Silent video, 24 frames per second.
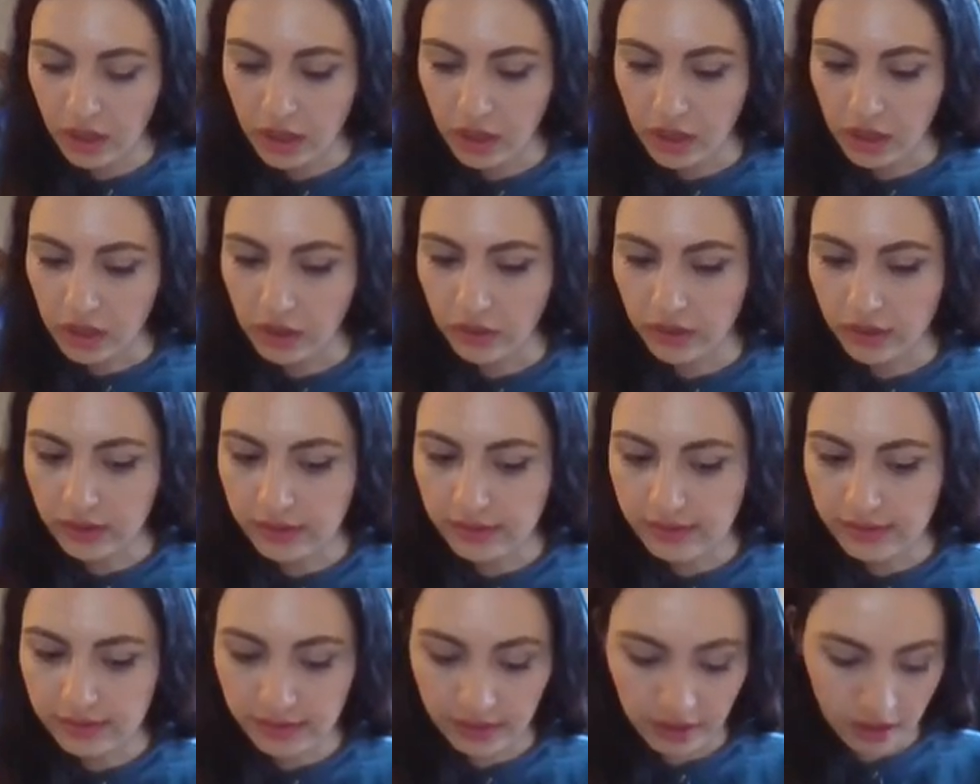You
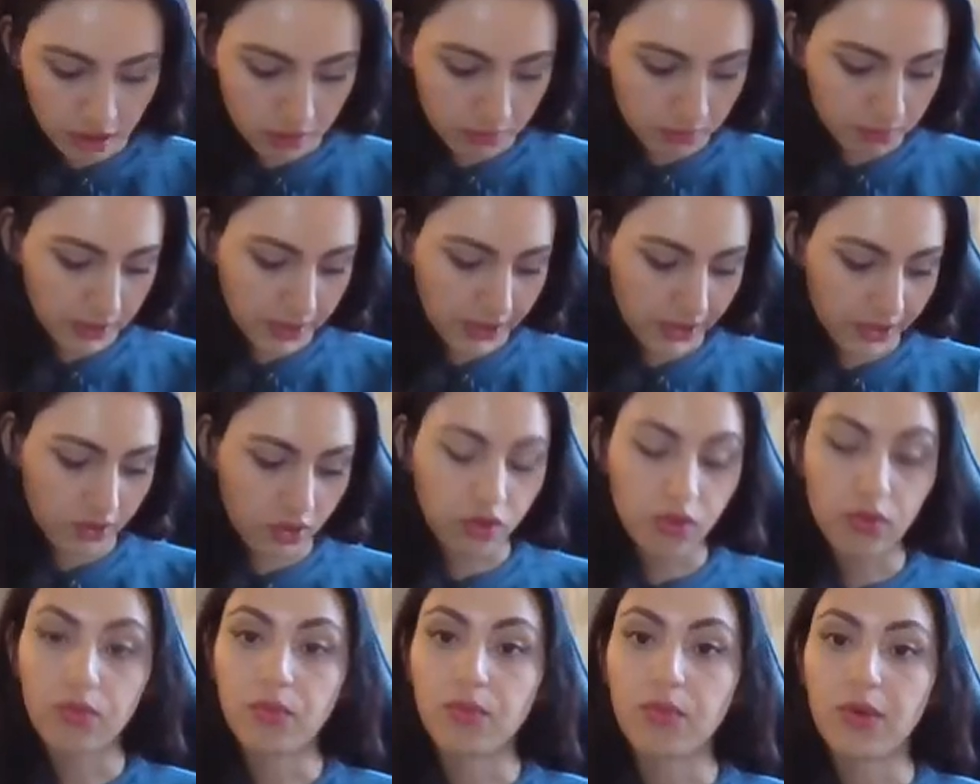can see on page
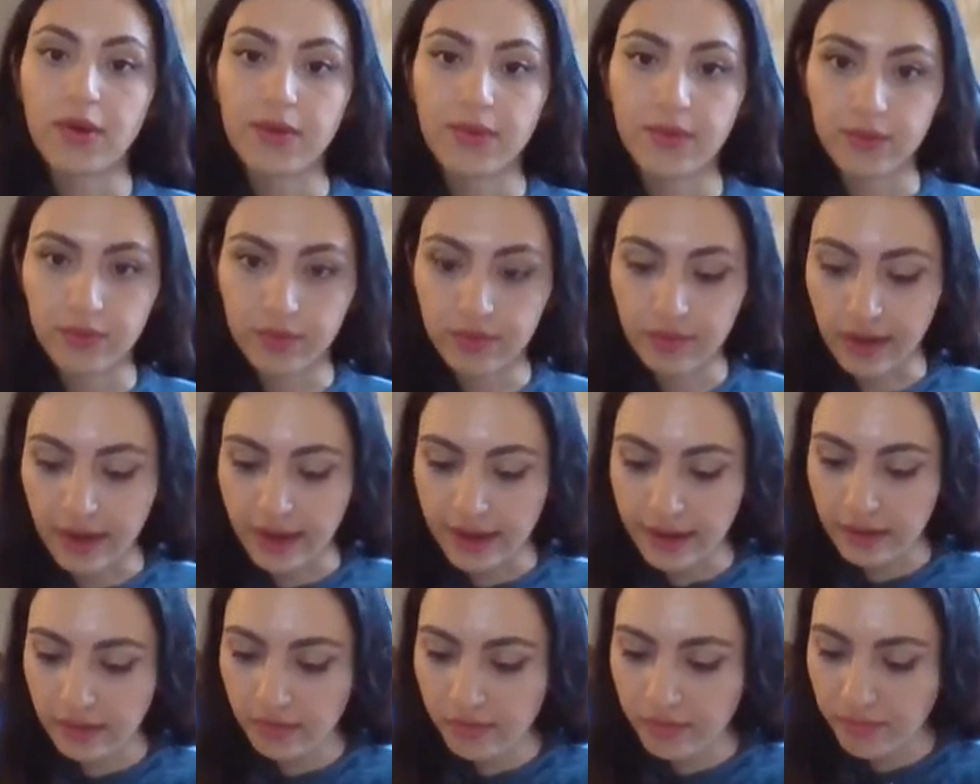
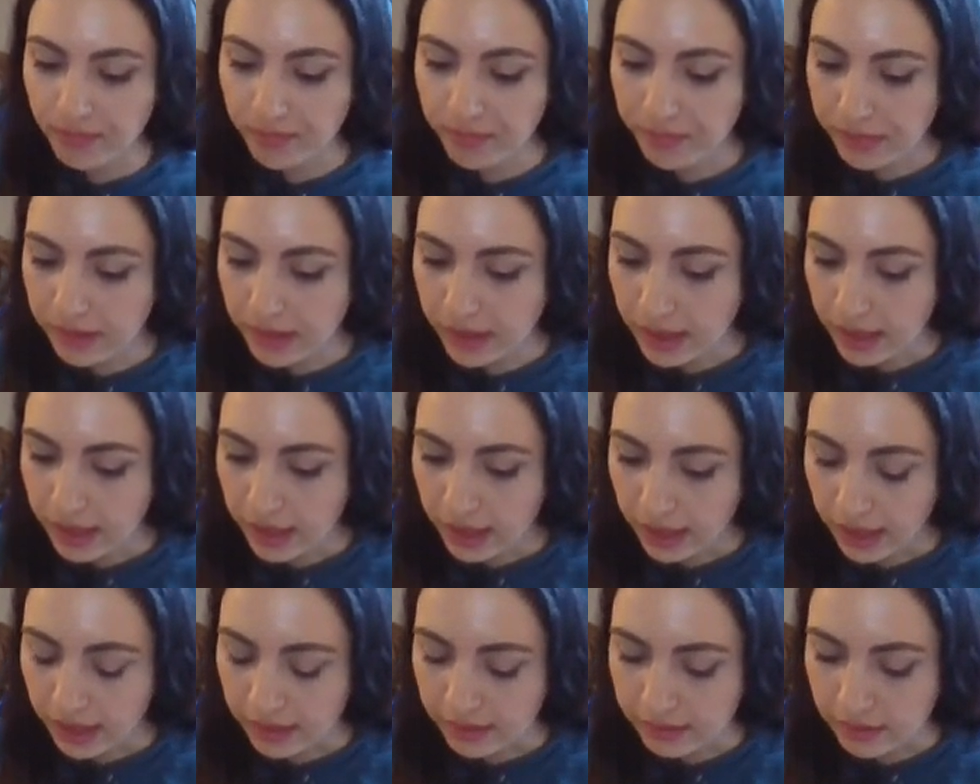105,
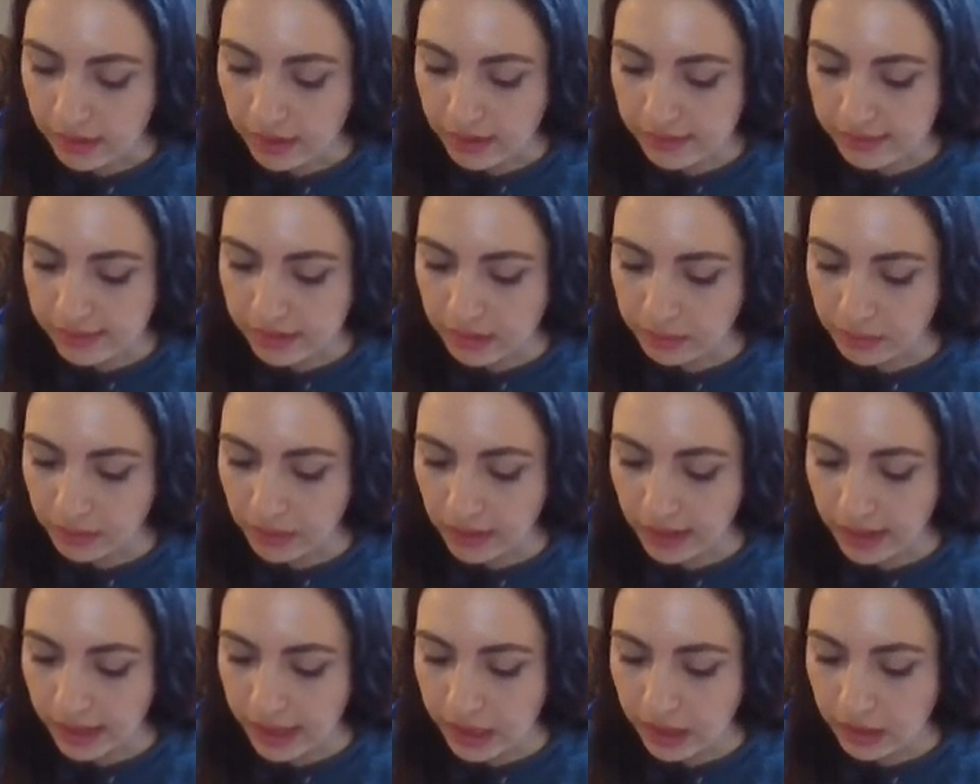it talks
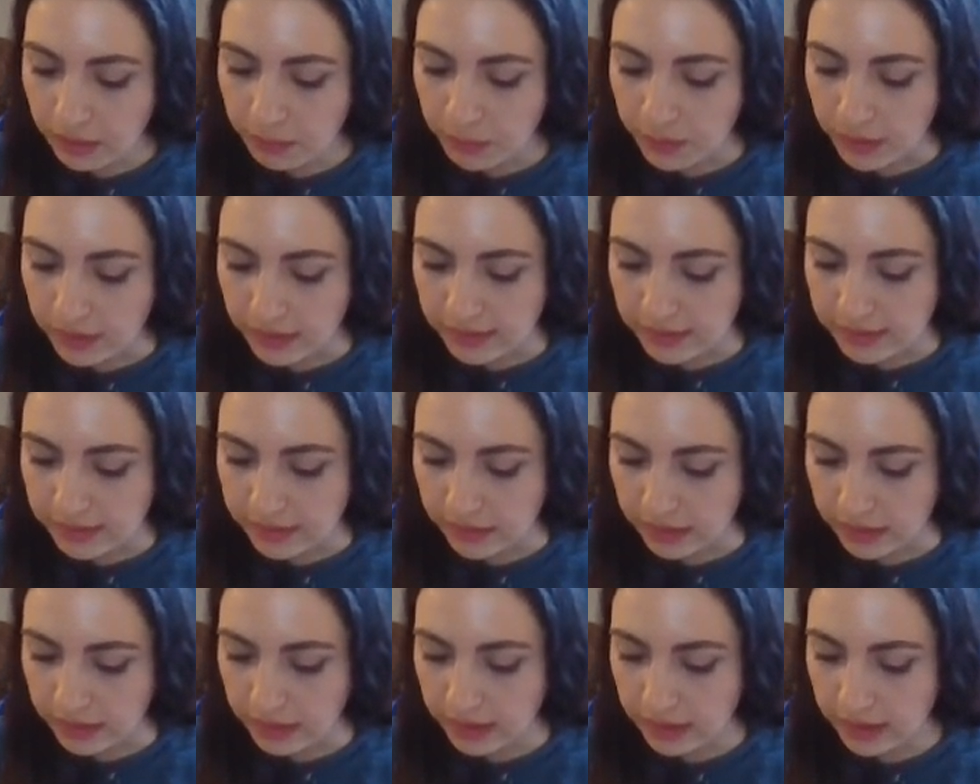about
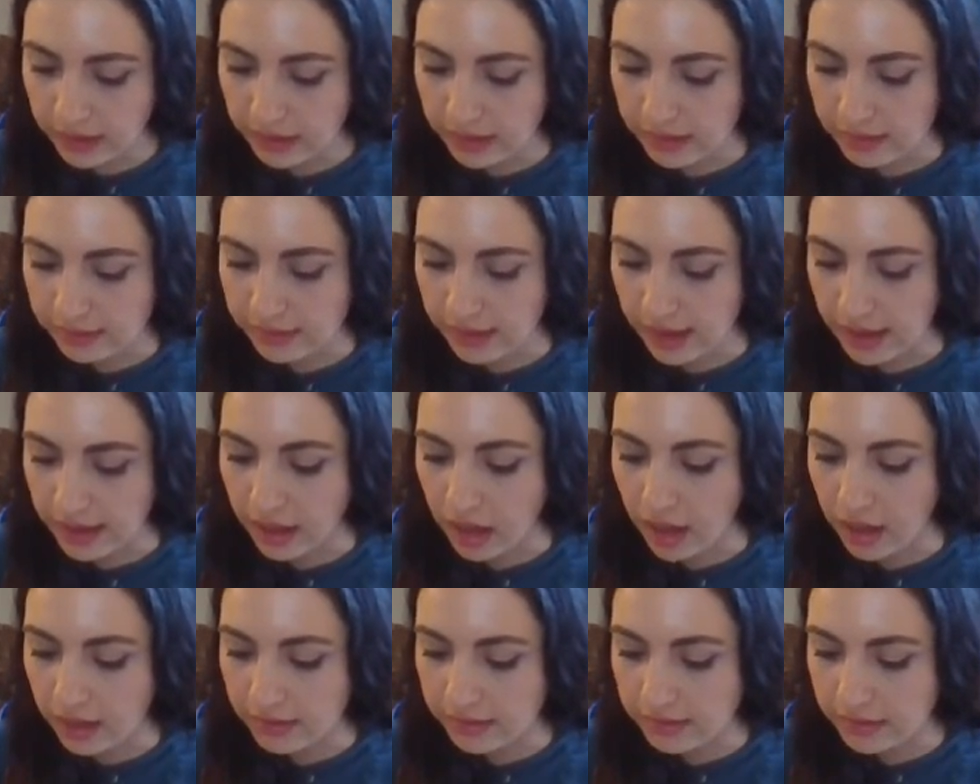ABC is an
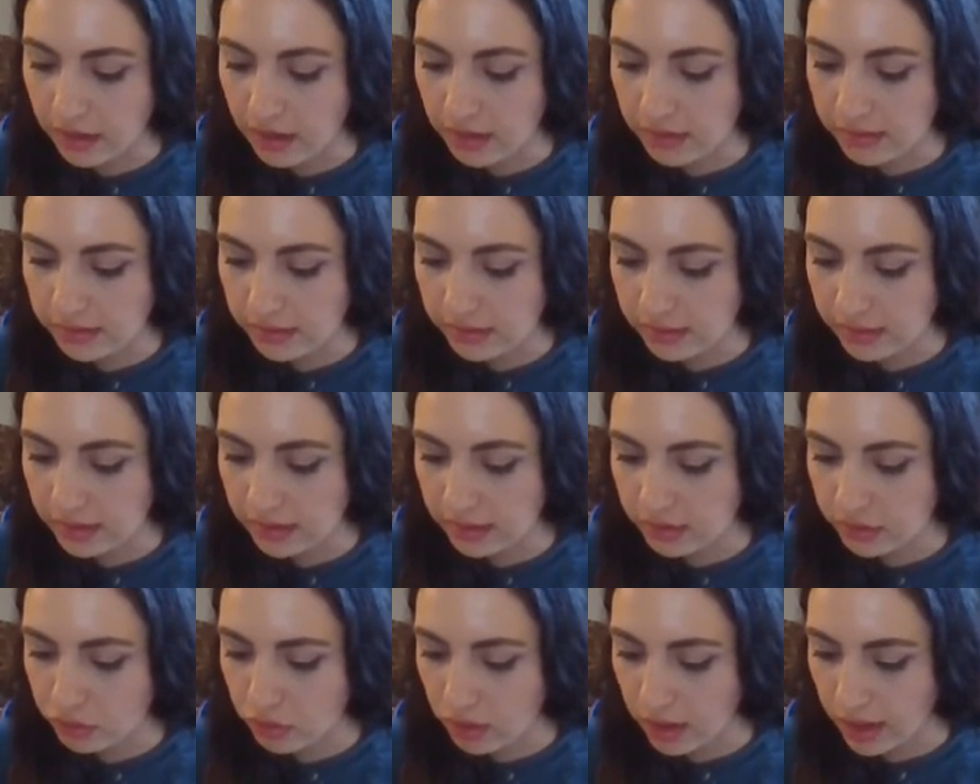
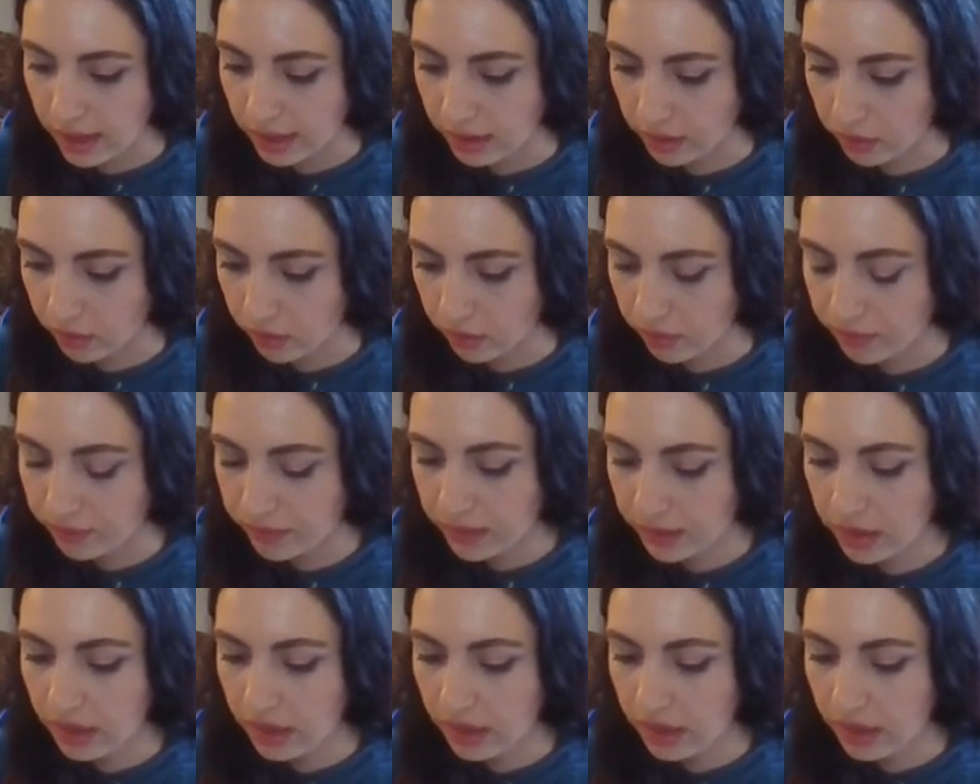isosceles triangle.